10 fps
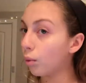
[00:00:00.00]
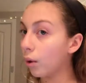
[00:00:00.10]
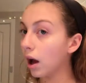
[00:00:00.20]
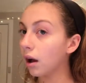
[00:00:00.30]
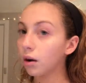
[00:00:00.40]

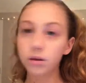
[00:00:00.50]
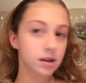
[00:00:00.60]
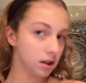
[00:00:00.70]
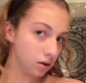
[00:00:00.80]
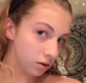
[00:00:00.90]
Wow.
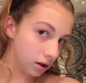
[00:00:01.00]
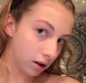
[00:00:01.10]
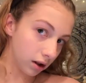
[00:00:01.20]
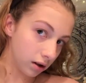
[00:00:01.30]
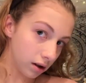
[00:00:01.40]
See, do you see
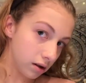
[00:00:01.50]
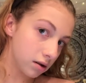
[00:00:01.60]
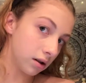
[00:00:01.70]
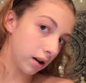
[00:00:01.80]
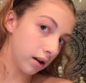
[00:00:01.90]
like
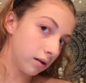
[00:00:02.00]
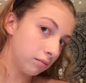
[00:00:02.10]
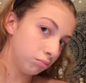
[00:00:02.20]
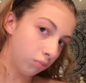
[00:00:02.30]
this, like